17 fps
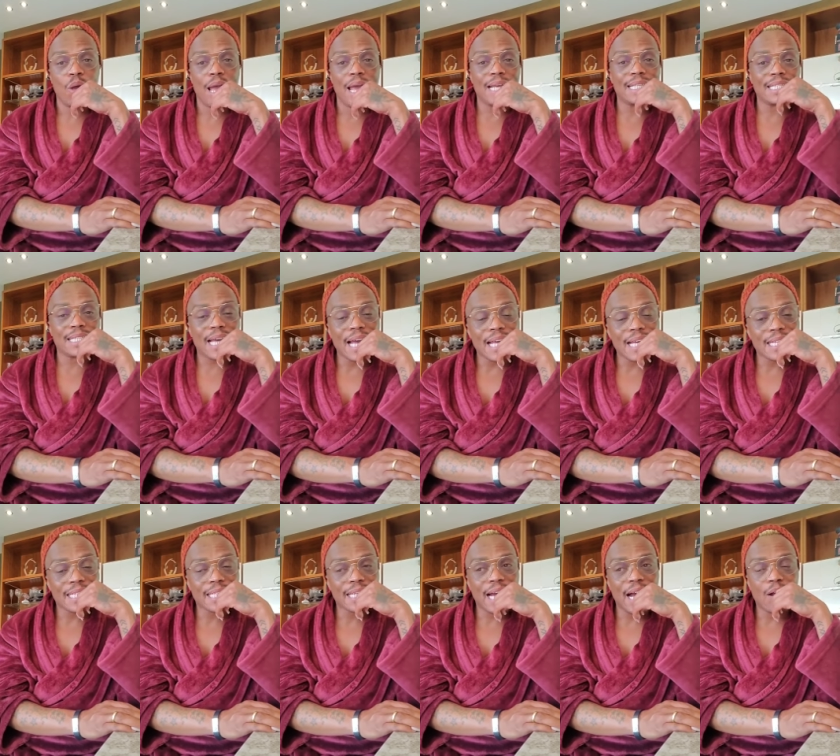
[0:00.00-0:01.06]

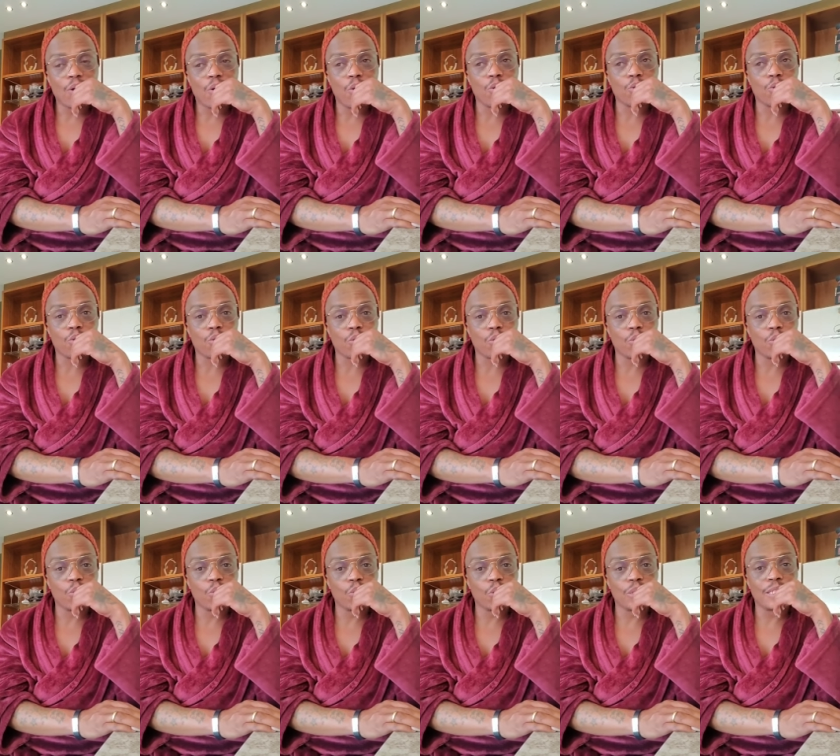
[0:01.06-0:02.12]
anxiety, I go
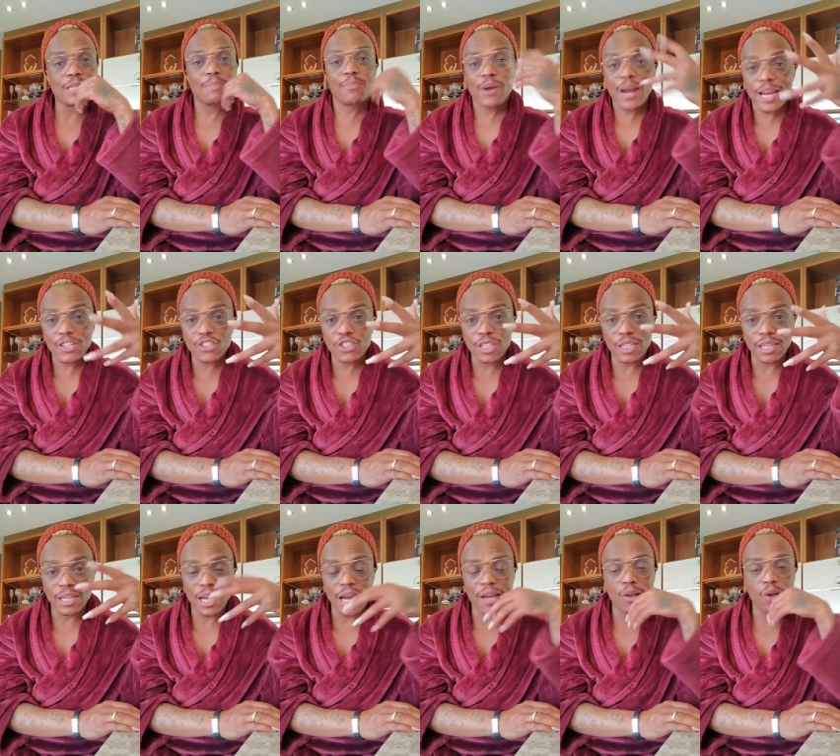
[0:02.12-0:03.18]
through
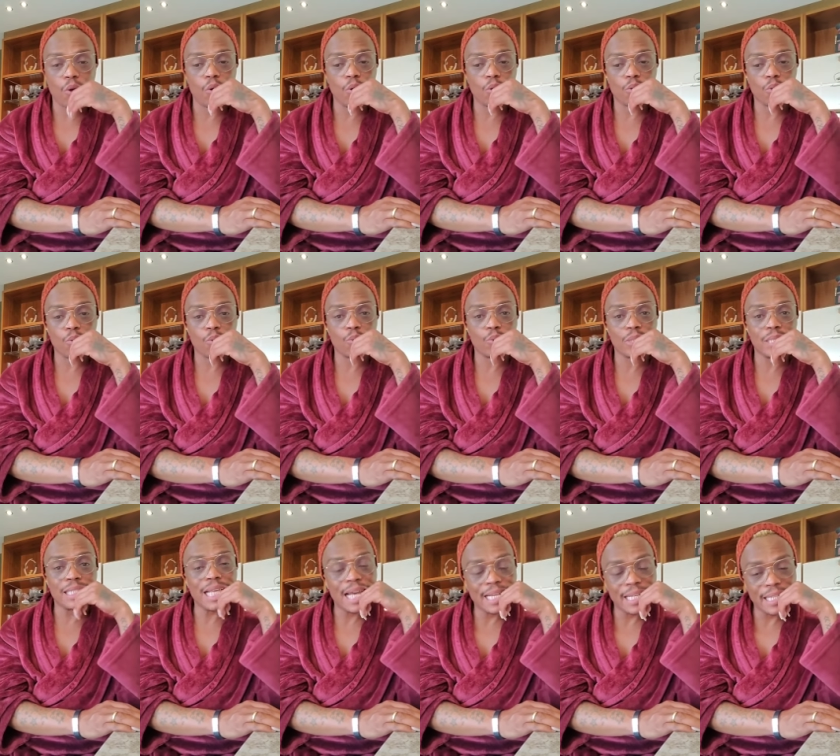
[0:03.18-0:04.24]
depression, I go through
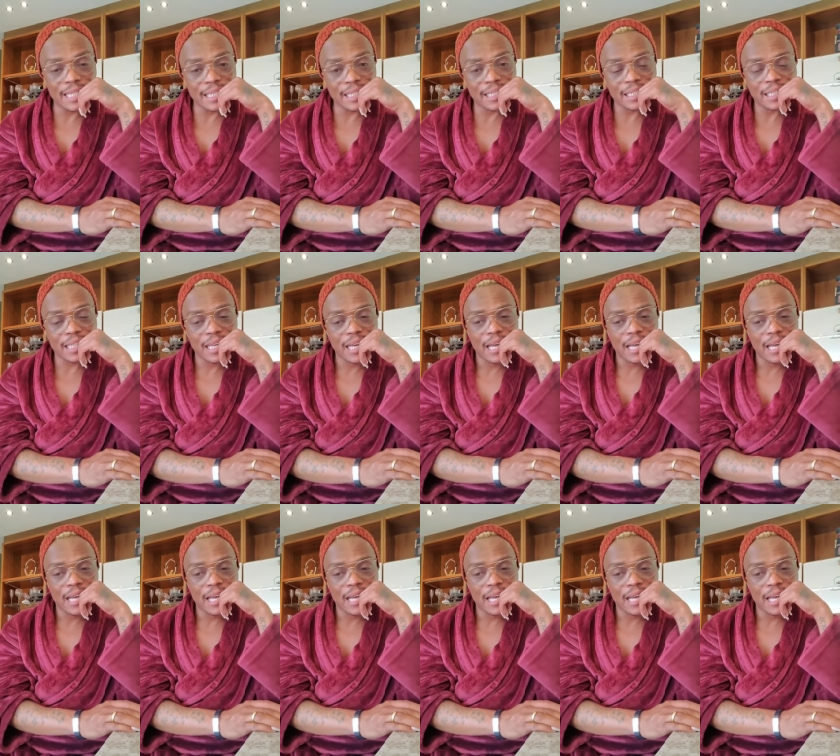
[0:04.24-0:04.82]
sadness.